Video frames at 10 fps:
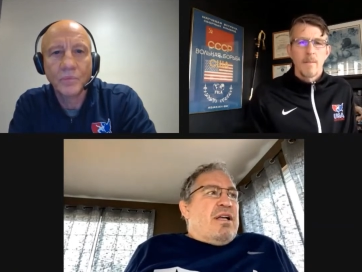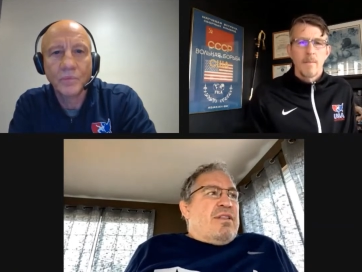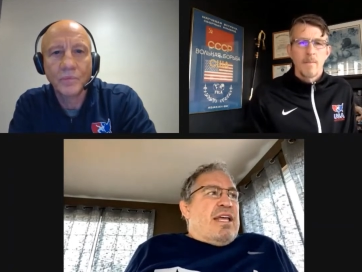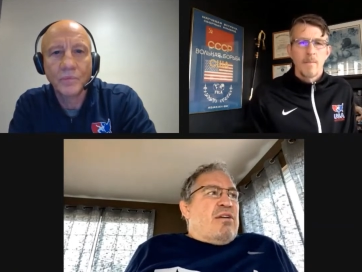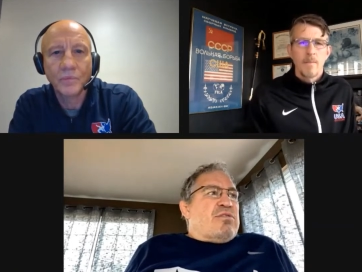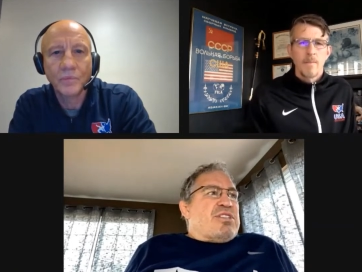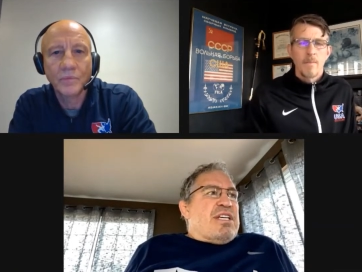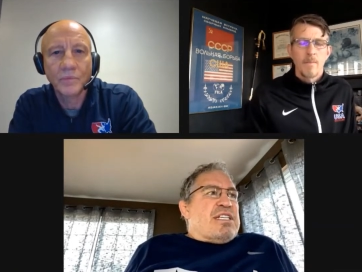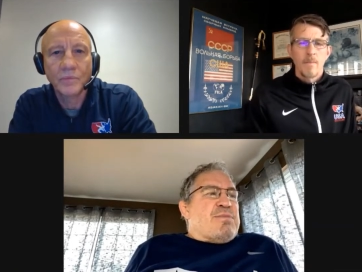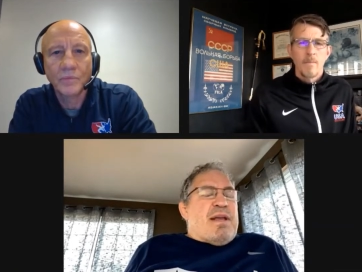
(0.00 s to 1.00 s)
Speaker 1: they don't
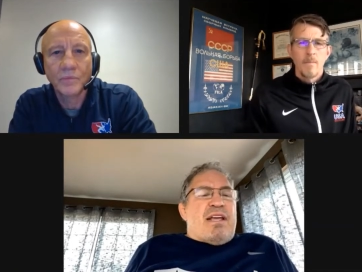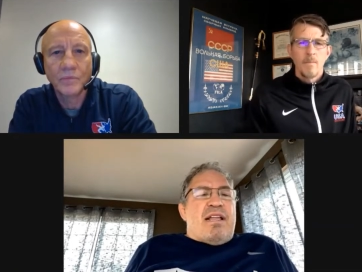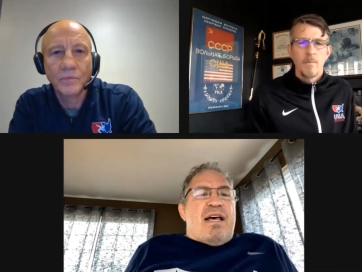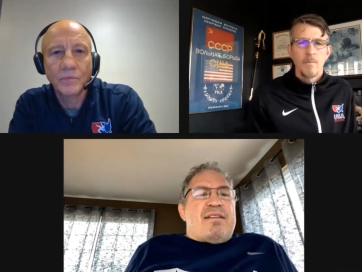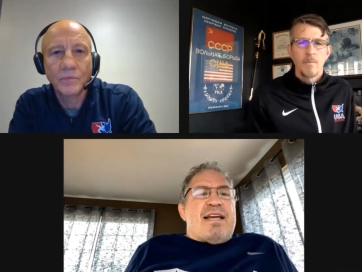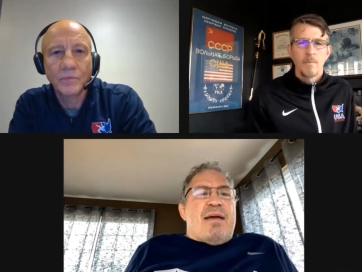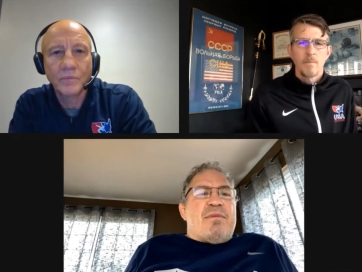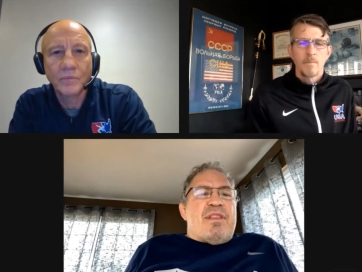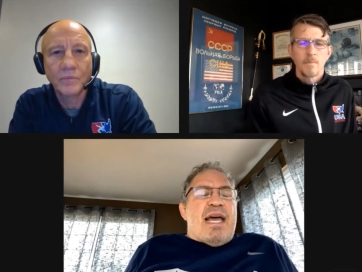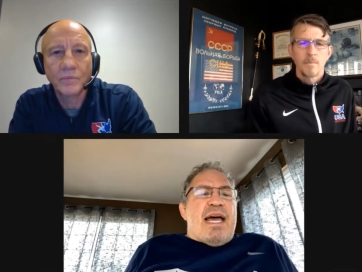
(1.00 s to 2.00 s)
see spending a lot of time
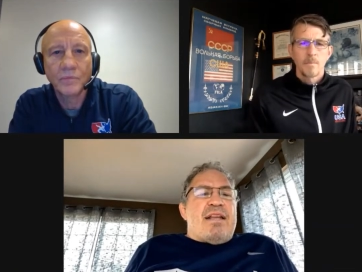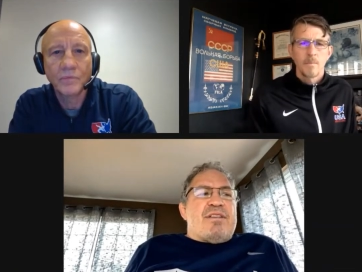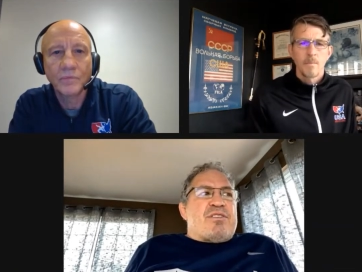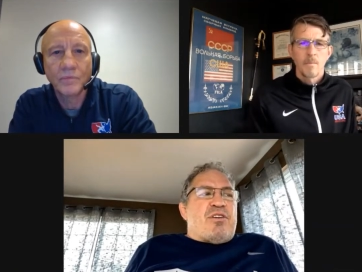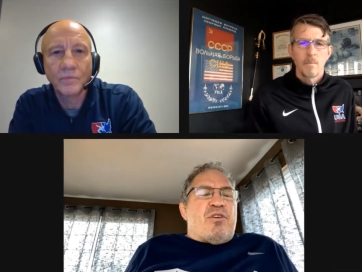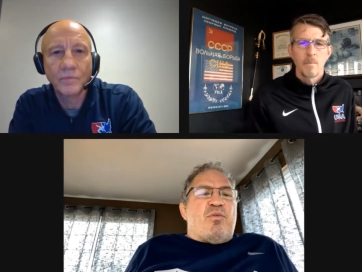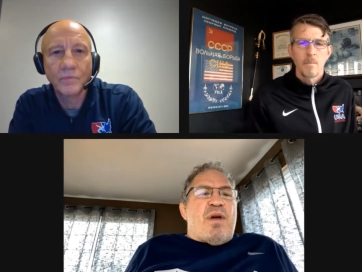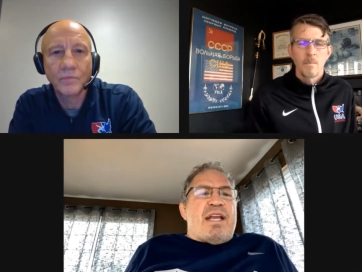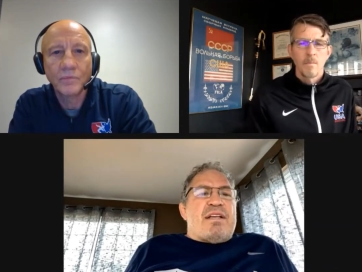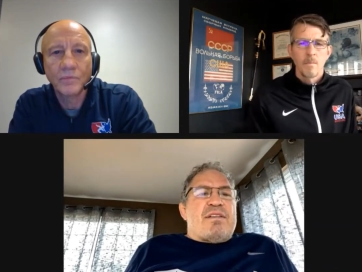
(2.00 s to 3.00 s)
in that as a good
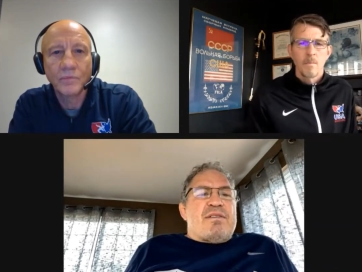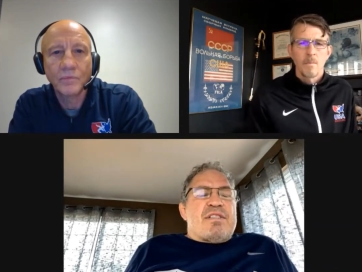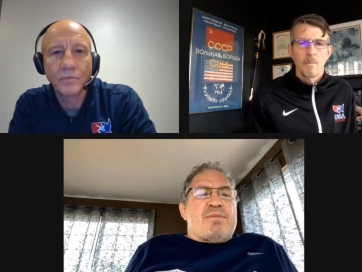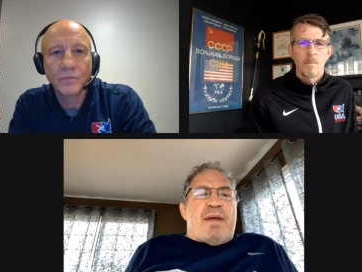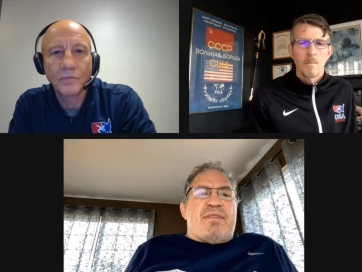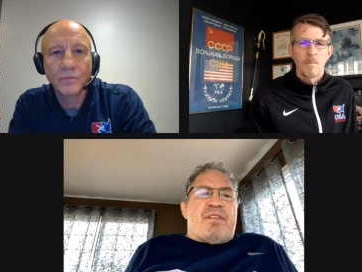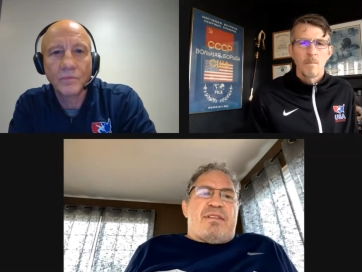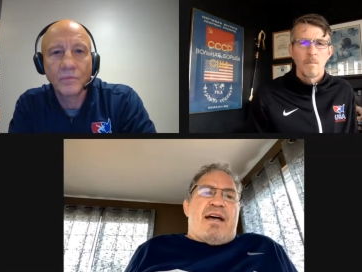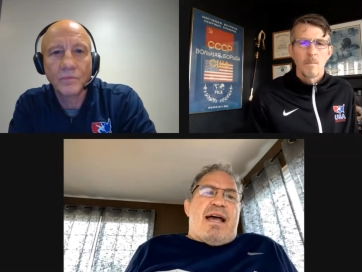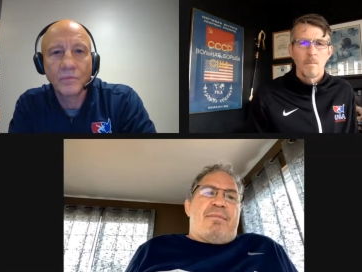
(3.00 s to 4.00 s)
way to spend the
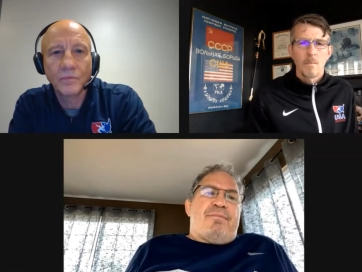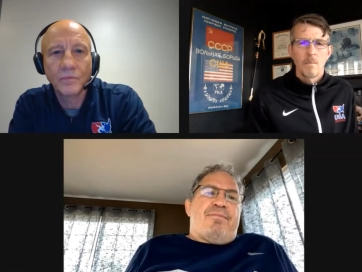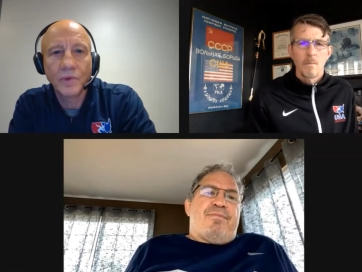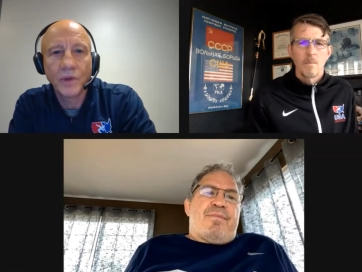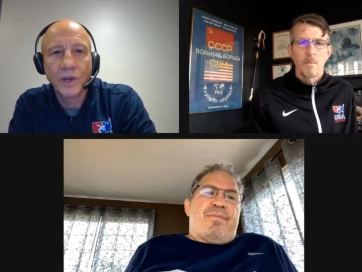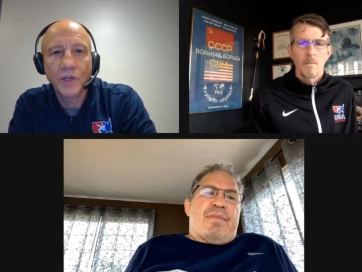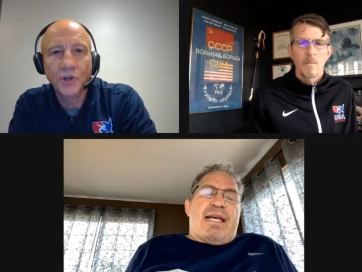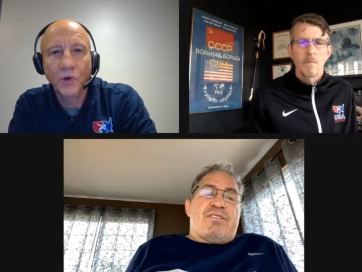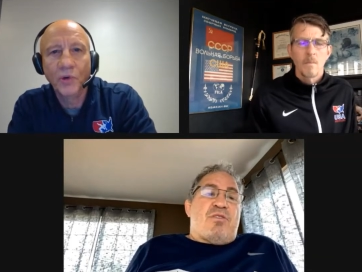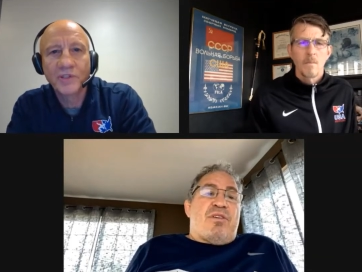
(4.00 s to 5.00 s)
time. You
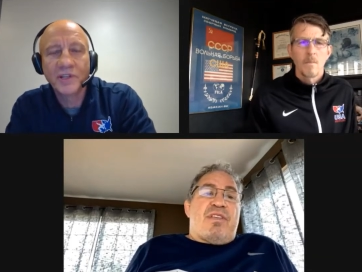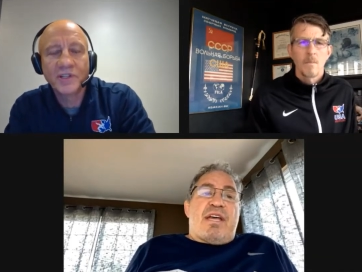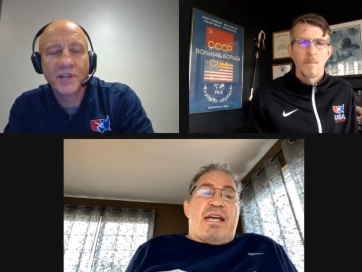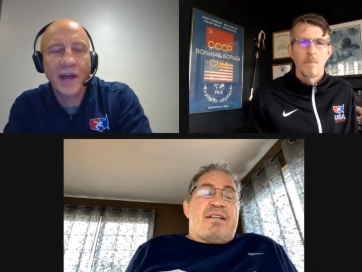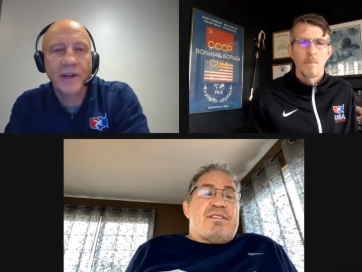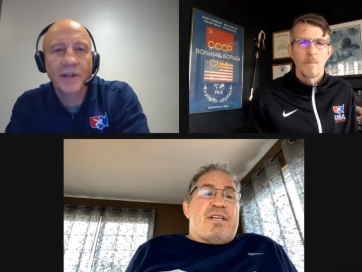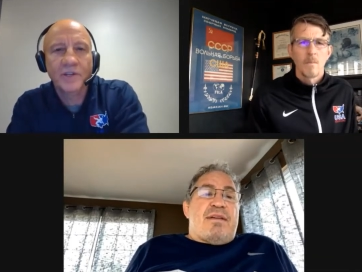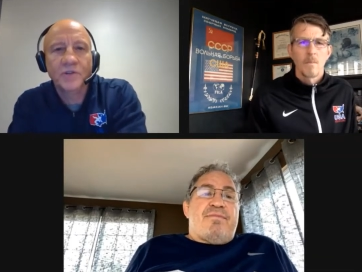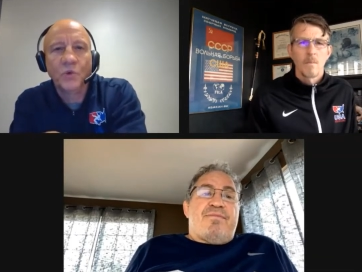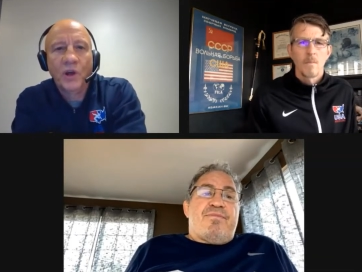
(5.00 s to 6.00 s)
know what's exciting?
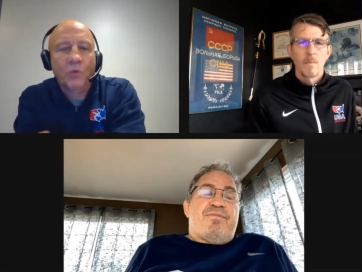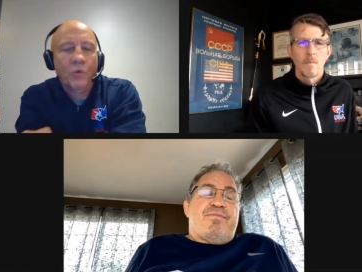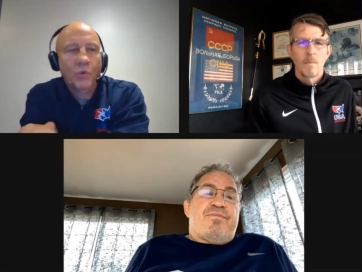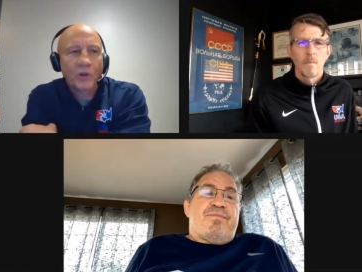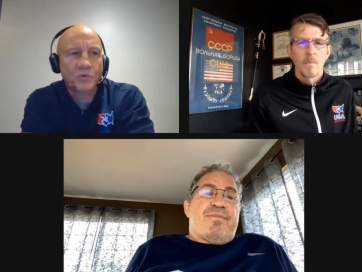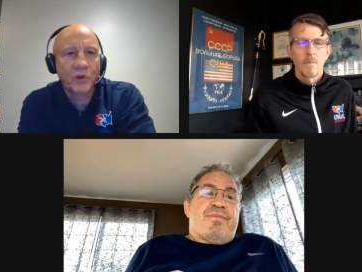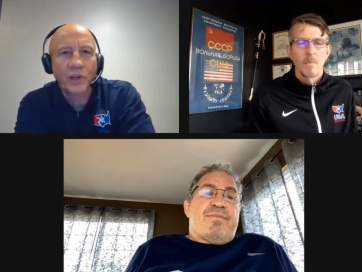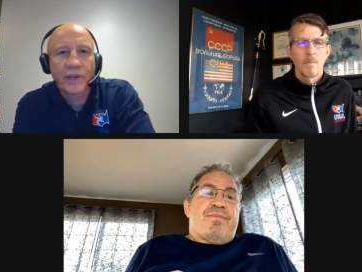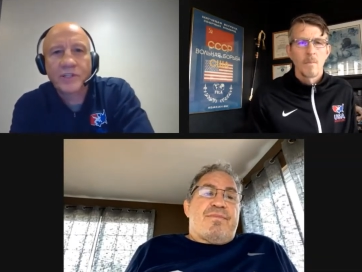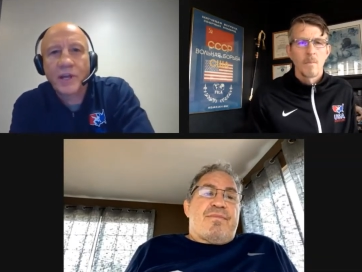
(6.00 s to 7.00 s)
Speaker 2: What's really
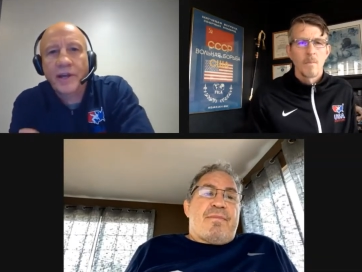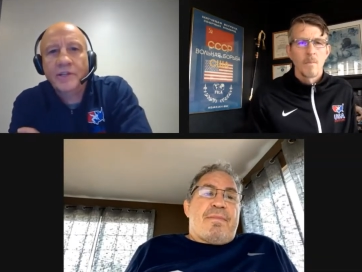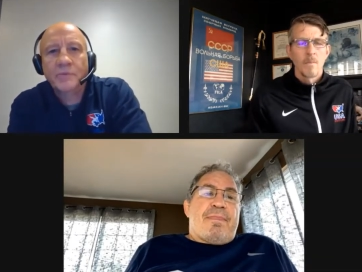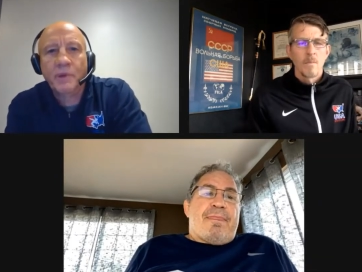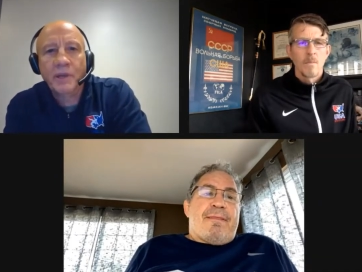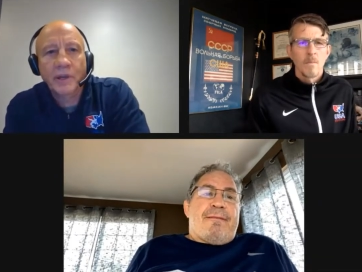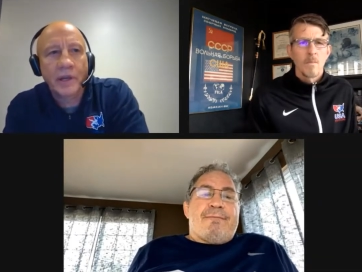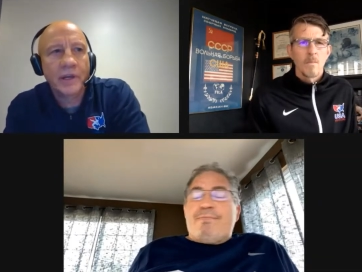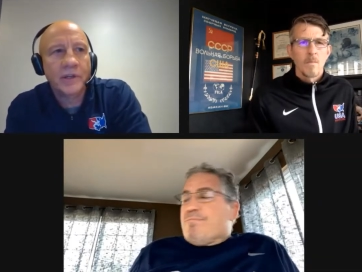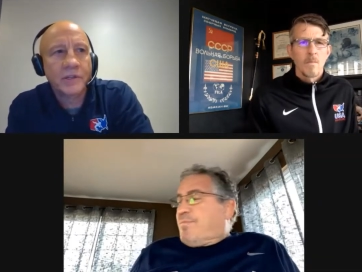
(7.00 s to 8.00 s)
exciting to me
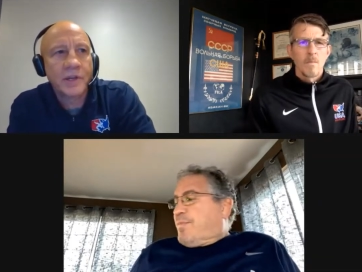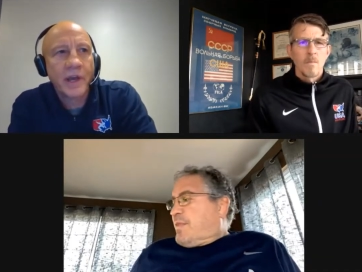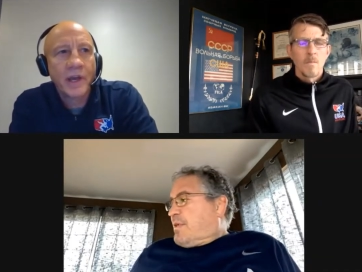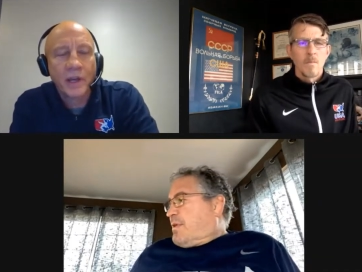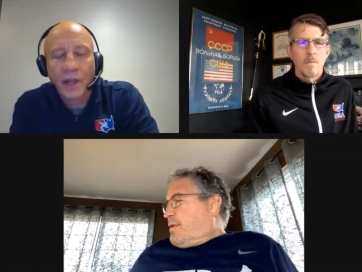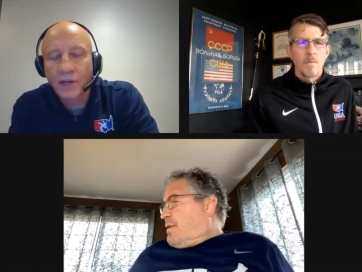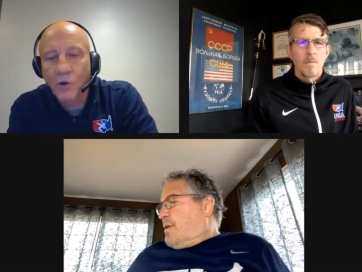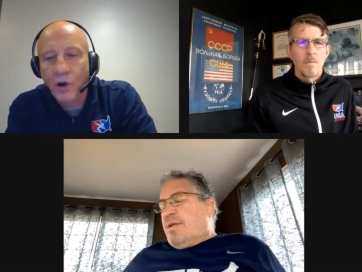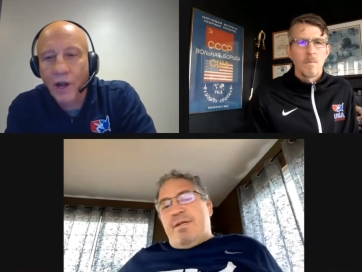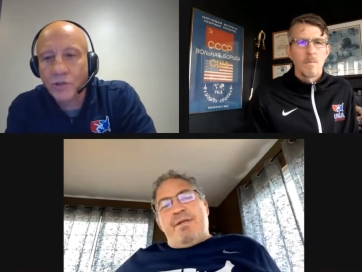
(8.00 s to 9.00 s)
is like
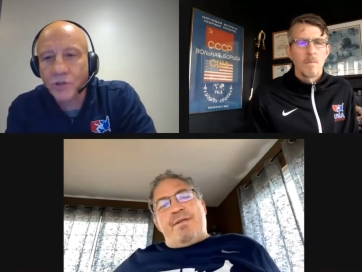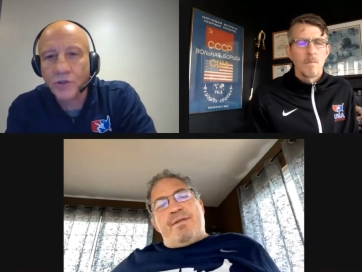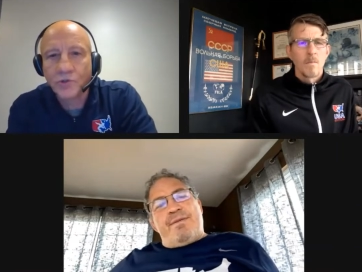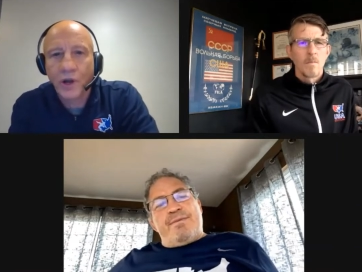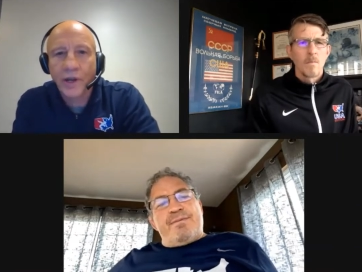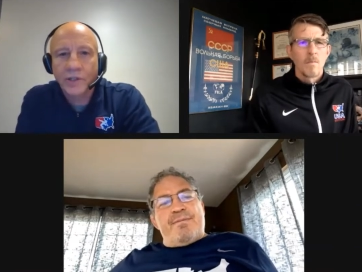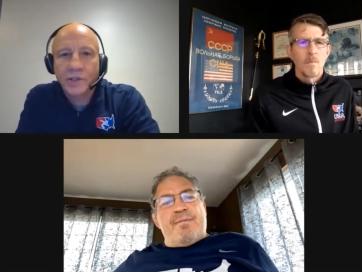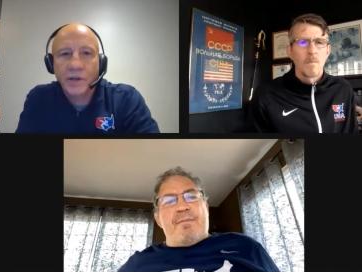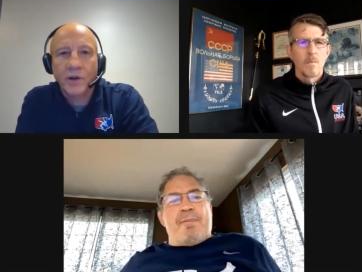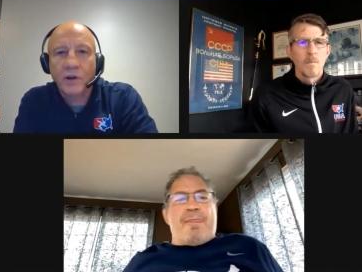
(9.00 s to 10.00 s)
going out to the training
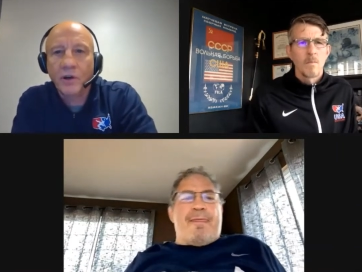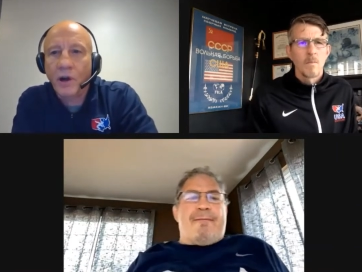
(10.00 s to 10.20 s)
center.